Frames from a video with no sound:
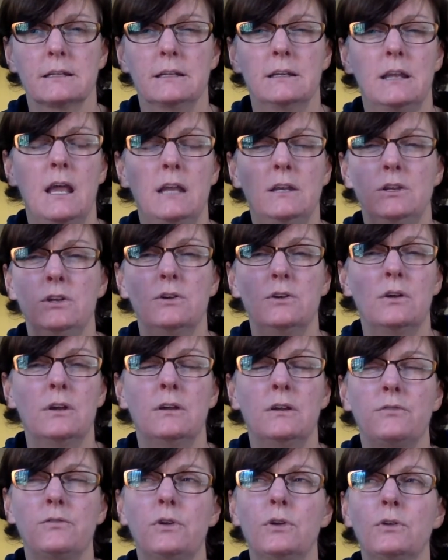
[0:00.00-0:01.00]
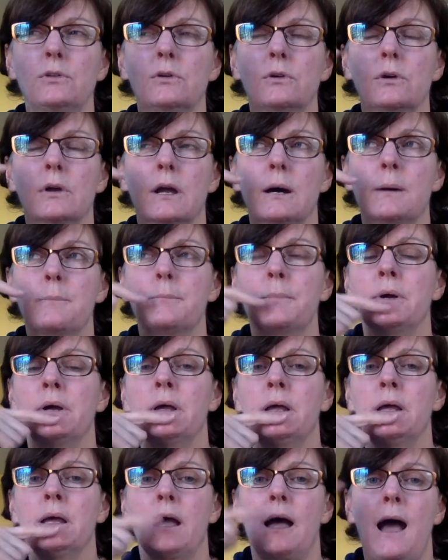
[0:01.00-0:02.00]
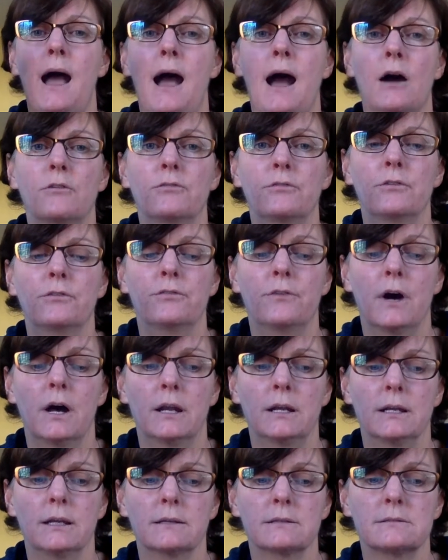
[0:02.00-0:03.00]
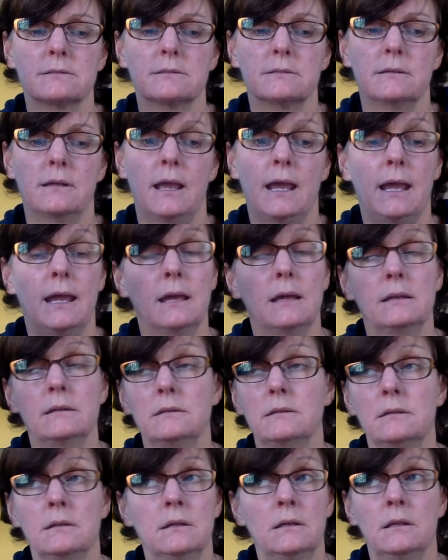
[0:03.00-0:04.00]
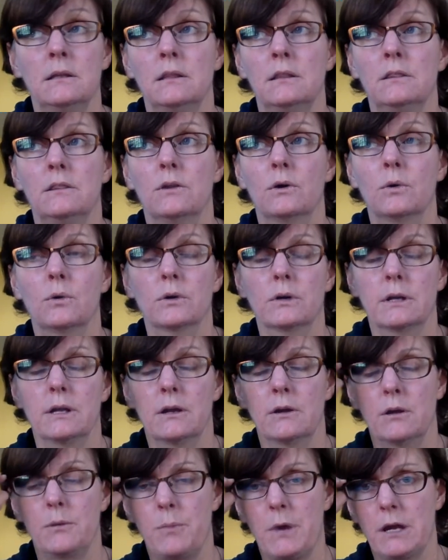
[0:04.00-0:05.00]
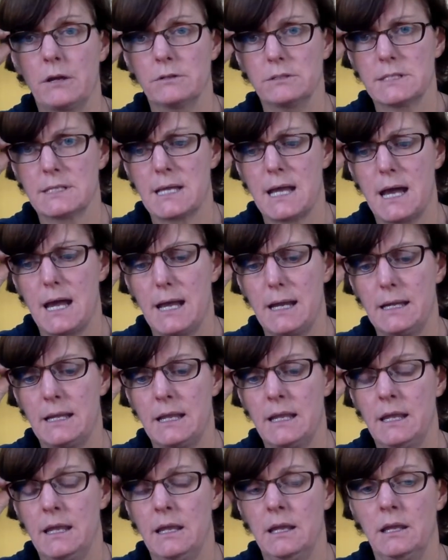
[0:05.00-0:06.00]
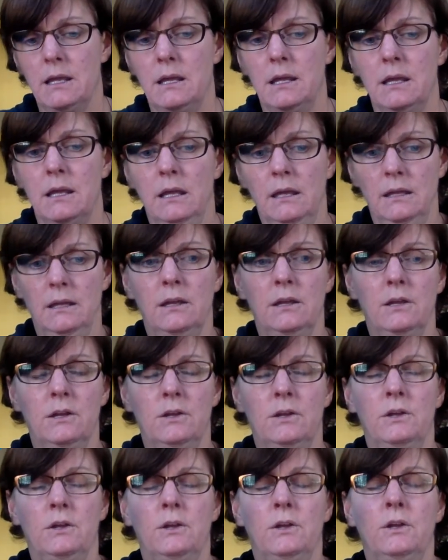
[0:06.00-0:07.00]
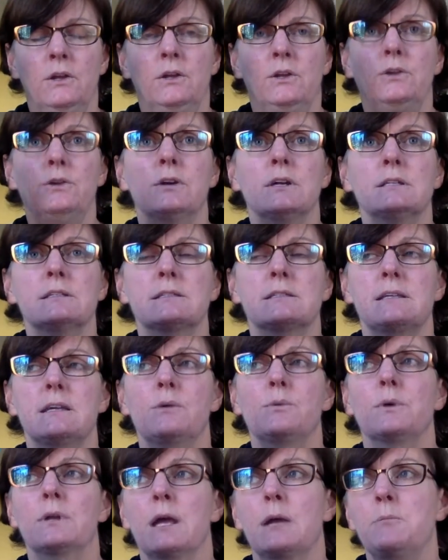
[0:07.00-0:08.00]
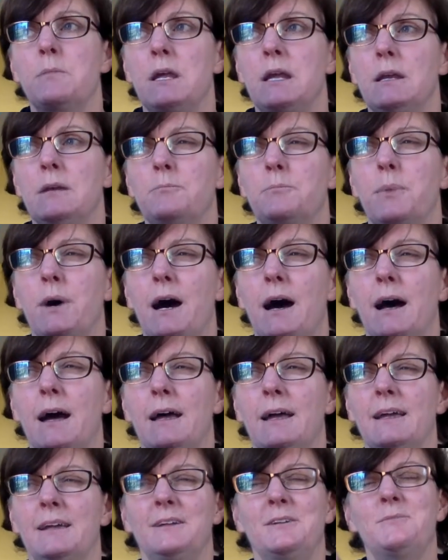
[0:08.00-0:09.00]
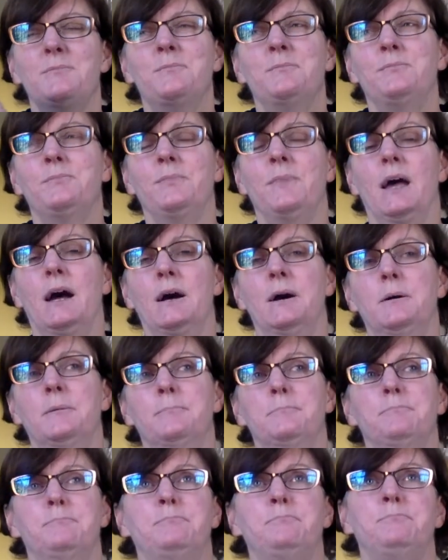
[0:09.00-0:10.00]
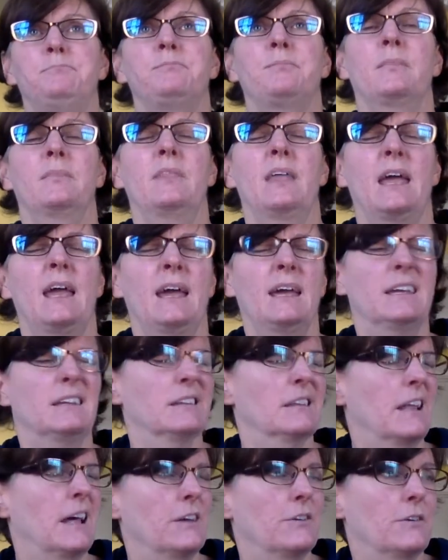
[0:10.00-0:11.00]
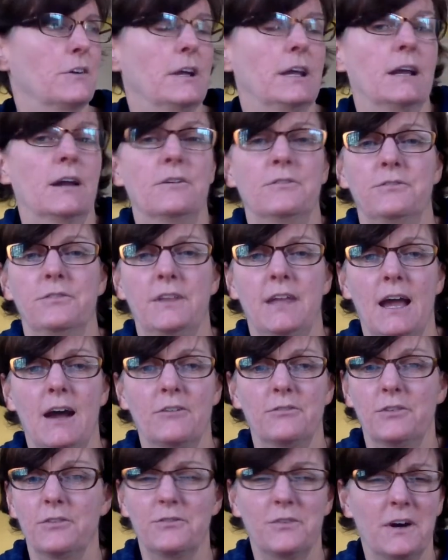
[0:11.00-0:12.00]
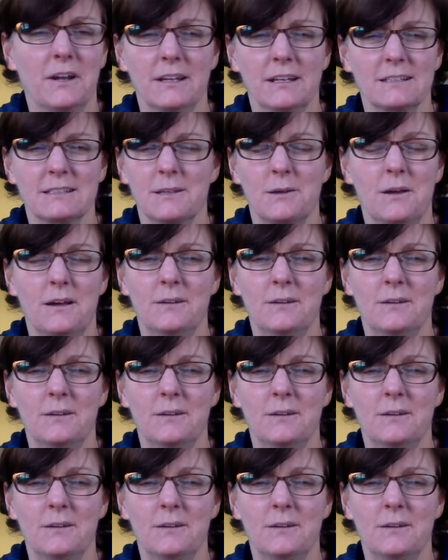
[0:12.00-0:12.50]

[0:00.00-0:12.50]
And if you look up Alphaphonics and the Ordinary Parent's Guide, you can see what I mean by the hand lettering of the Alphaphonics.